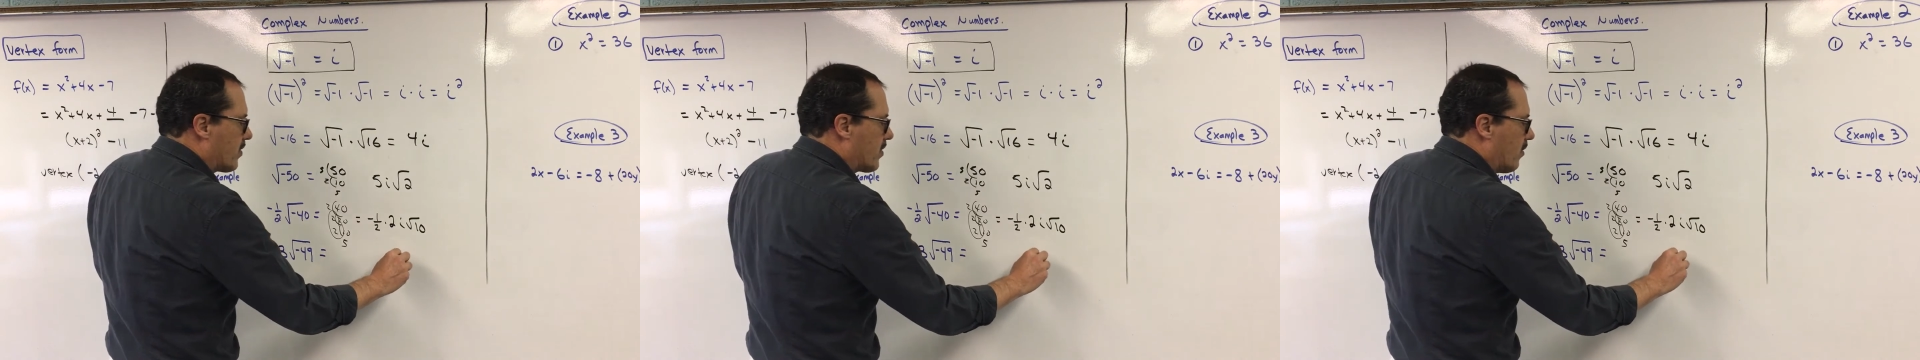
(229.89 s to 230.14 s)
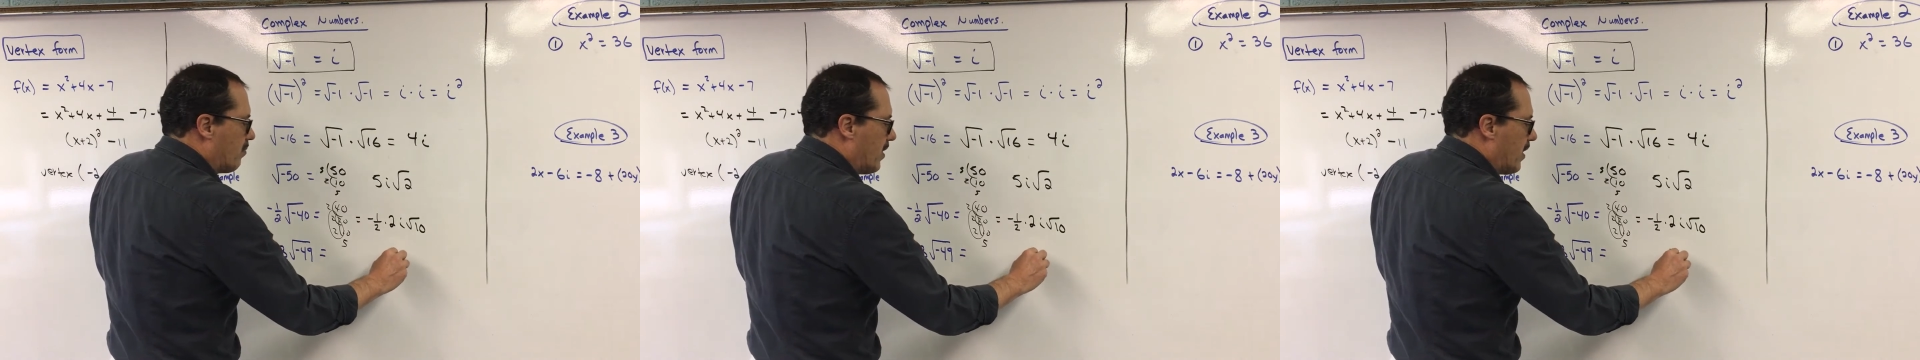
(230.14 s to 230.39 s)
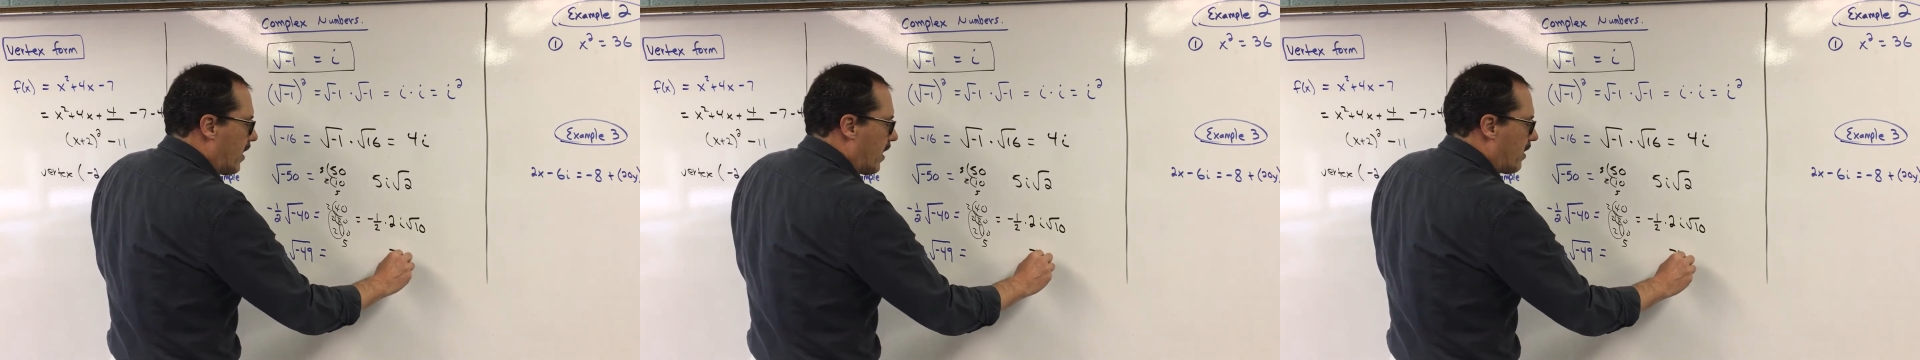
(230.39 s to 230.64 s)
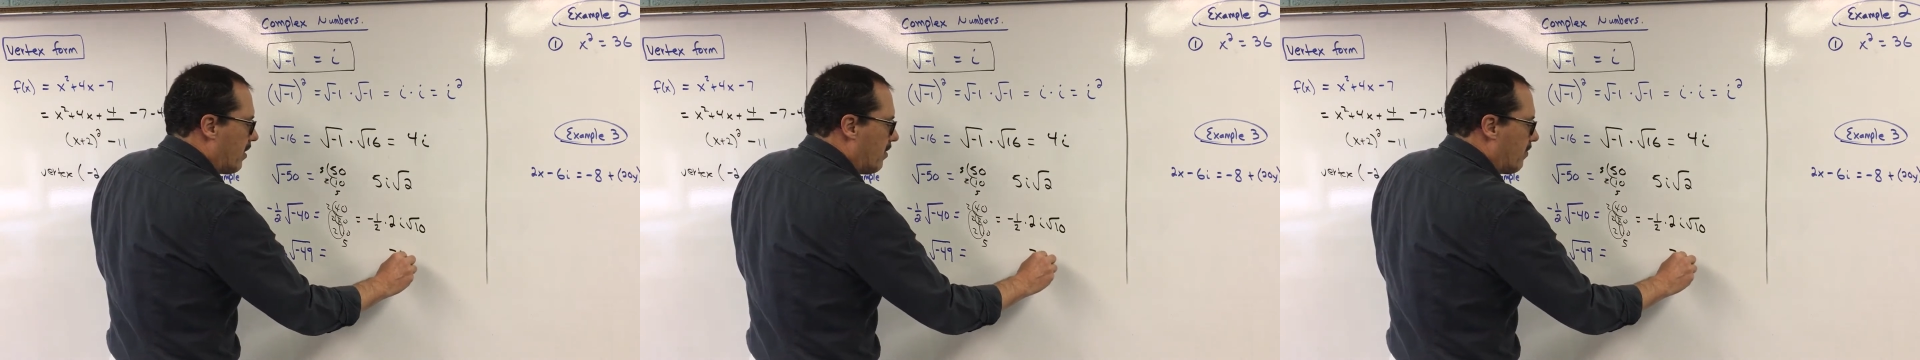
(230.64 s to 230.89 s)
so it would be
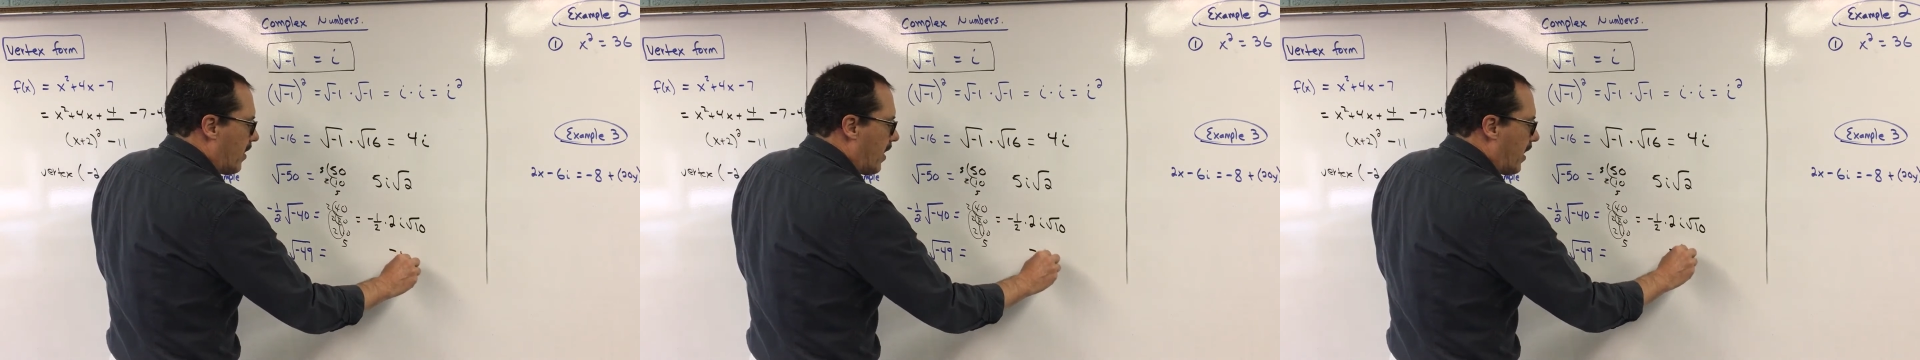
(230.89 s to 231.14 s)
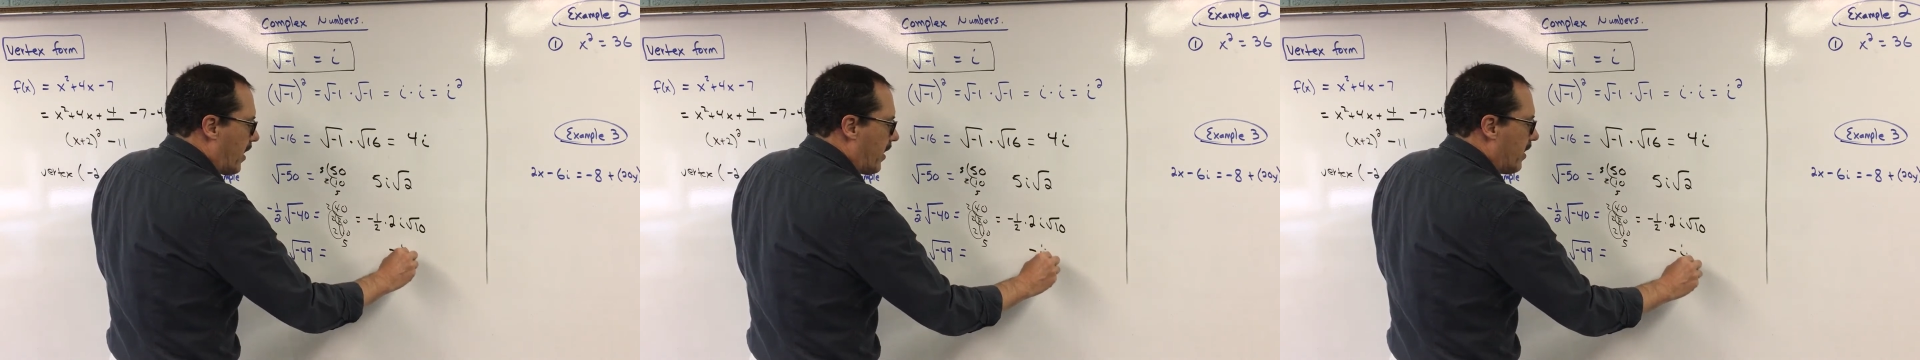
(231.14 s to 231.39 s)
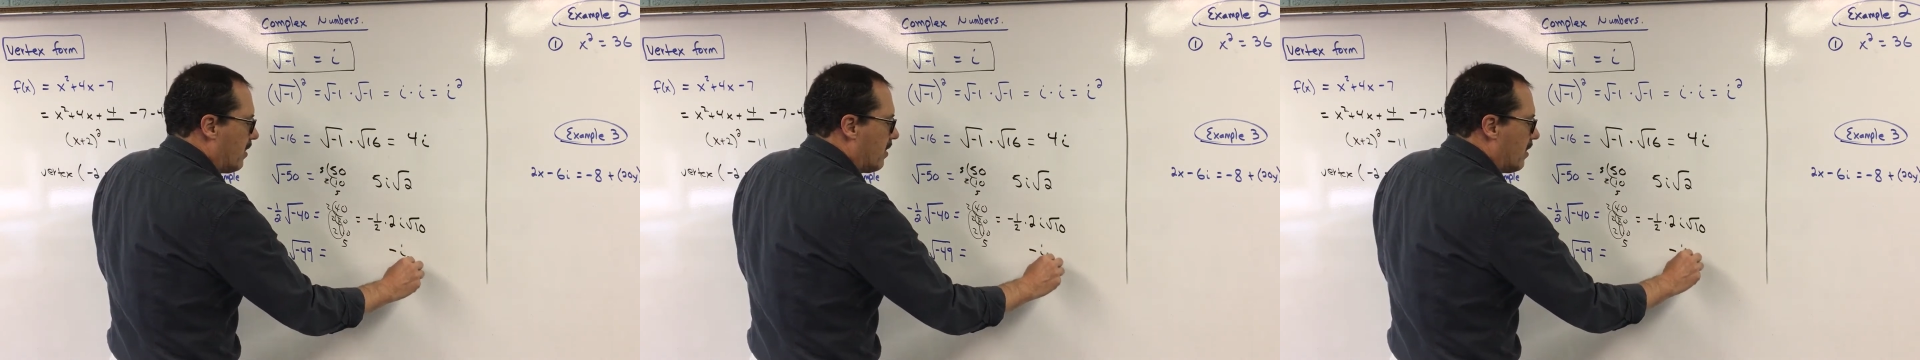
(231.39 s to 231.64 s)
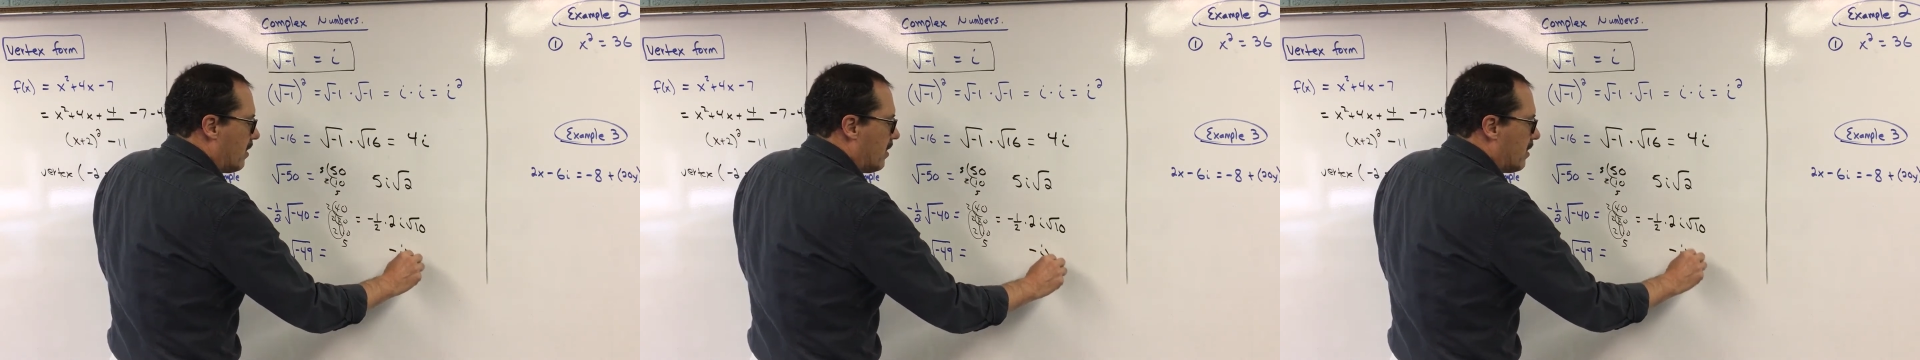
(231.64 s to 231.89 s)
-I
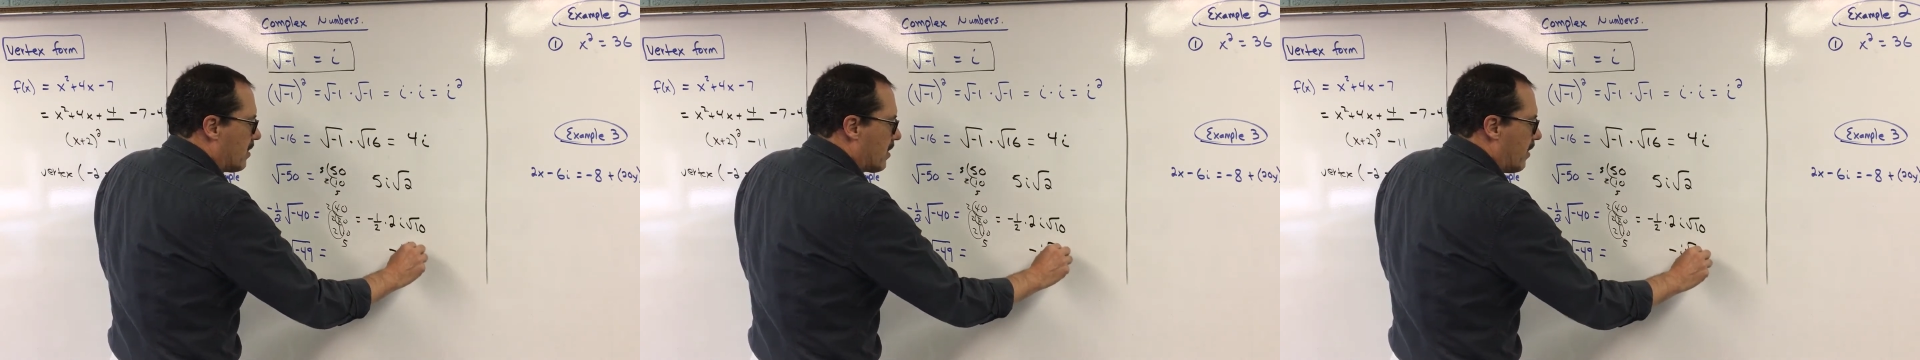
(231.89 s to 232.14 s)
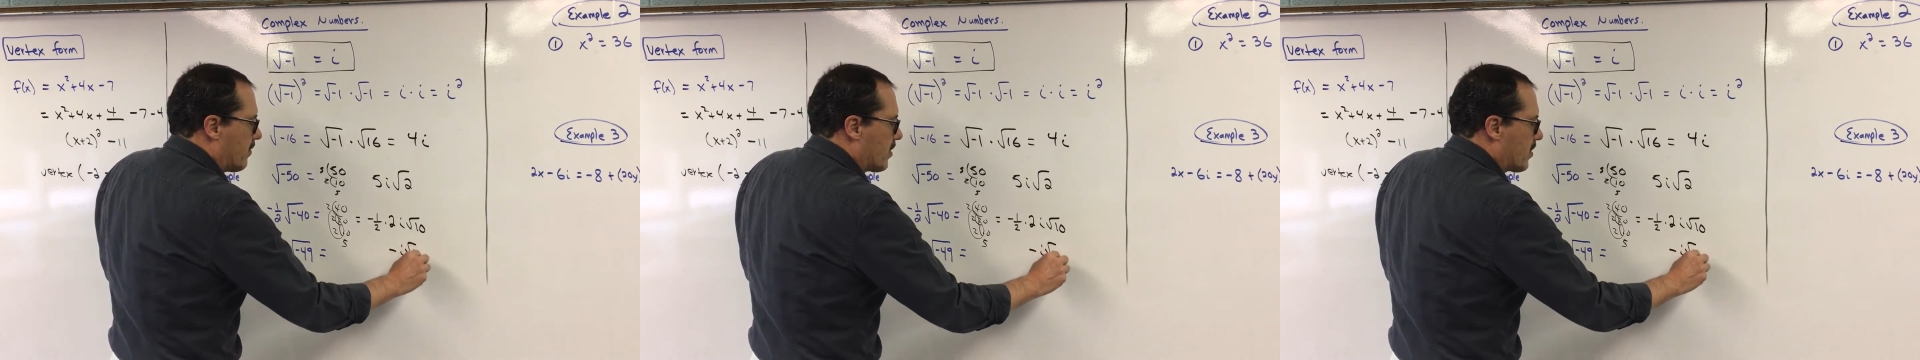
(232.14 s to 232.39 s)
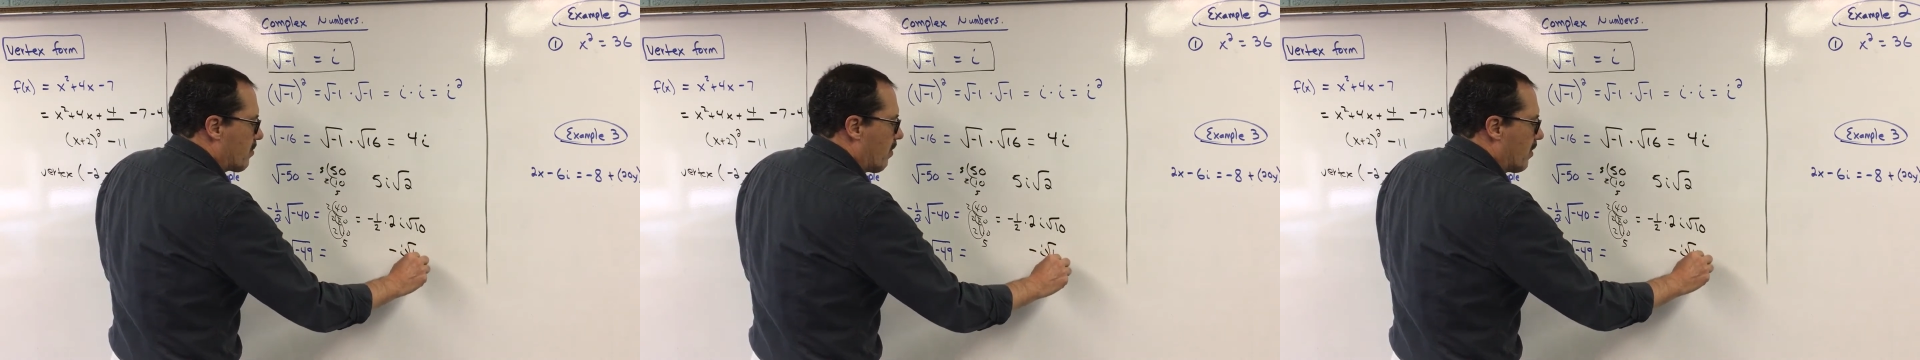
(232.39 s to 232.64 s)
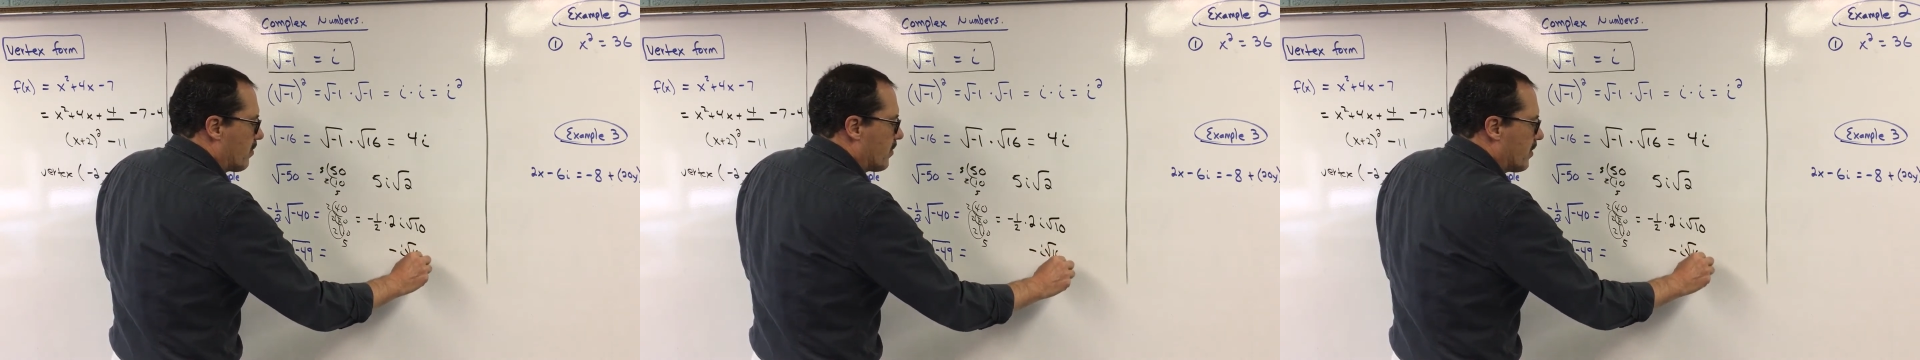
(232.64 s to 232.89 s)
times the square
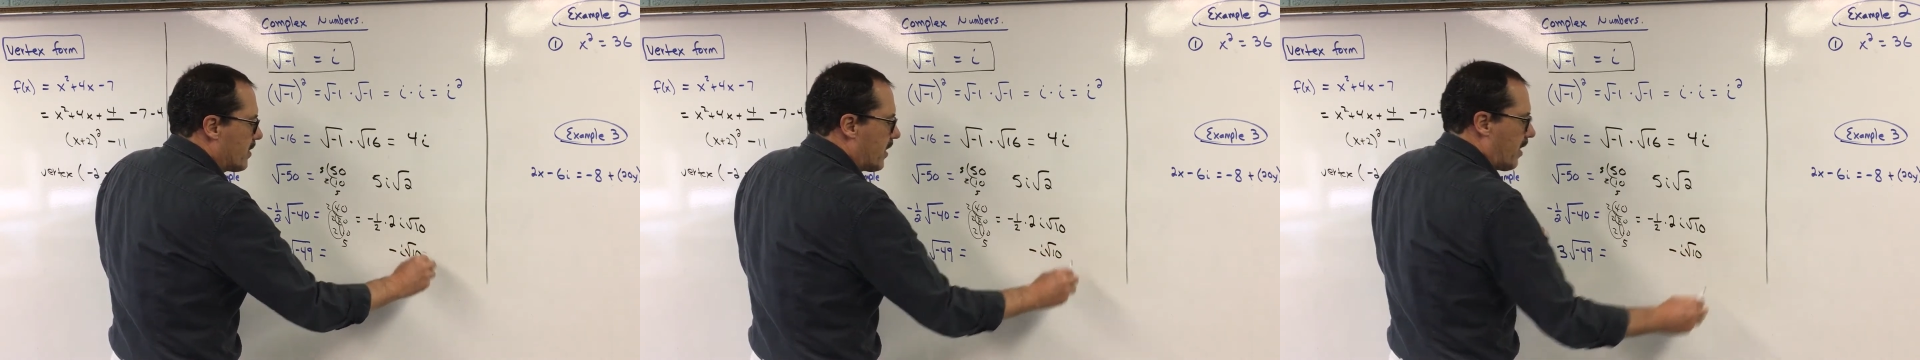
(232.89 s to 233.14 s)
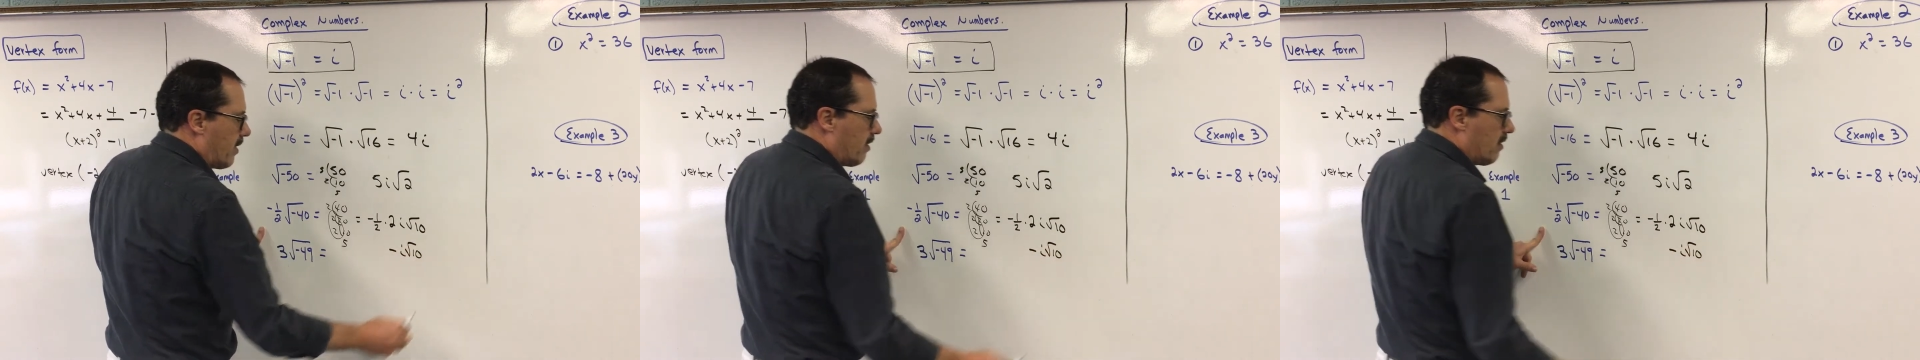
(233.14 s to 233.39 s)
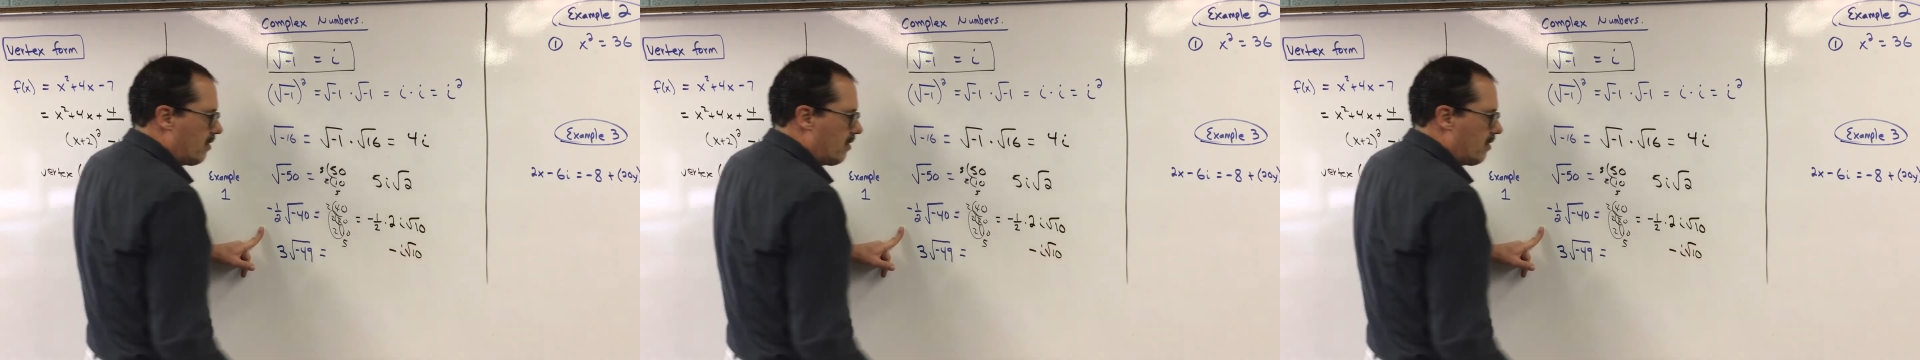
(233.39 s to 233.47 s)
root of 10.